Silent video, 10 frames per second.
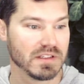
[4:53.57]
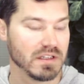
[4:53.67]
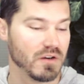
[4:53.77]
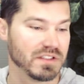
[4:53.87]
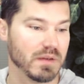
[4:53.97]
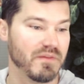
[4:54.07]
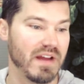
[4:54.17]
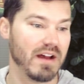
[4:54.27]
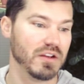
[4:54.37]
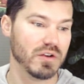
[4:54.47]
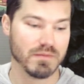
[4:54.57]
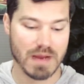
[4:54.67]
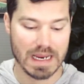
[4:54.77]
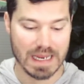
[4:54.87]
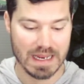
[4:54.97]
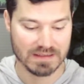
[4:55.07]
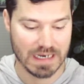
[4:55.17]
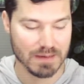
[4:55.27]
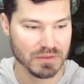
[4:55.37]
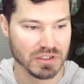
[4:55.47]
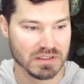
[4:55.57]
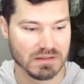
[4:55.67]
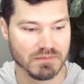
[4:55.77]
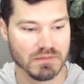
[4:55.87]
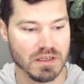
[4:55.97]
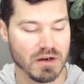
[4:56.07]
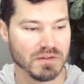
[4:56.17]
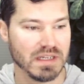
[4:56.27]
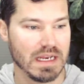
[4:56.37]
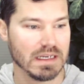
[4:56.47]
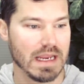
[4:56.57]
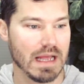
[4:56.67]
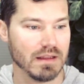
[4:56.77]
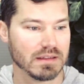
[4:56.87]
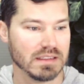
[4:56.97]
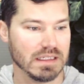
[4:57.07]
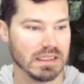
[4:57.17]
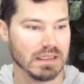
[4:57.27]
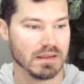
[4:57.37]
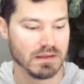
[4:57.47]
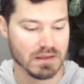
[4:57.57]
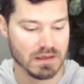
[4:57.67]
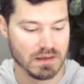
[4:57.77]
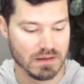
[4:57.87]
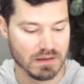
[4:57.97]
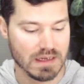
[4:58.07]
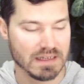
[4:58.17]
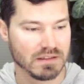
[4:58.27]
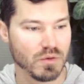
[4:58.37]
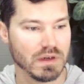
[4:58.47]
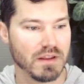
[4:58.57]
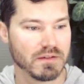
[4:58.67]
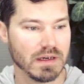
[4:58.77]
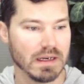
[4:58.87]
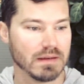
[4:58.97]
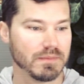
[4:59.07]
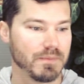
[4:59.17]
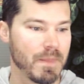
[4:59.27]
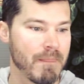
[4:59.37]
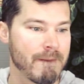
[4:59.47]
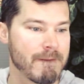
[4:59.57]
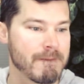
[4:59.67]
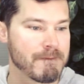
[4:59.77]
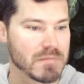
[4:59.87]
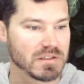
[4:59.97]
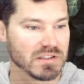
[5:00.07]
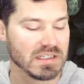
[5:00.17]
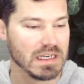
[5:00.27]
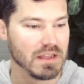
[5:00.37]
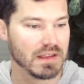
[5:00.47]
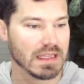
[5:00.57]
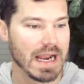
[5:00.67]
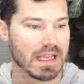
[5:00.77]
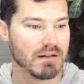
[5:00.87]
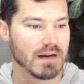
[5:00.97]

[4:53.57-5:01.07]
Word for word: you know some value. In my case, I'm just you know saying Galaxy S23, just anything that I can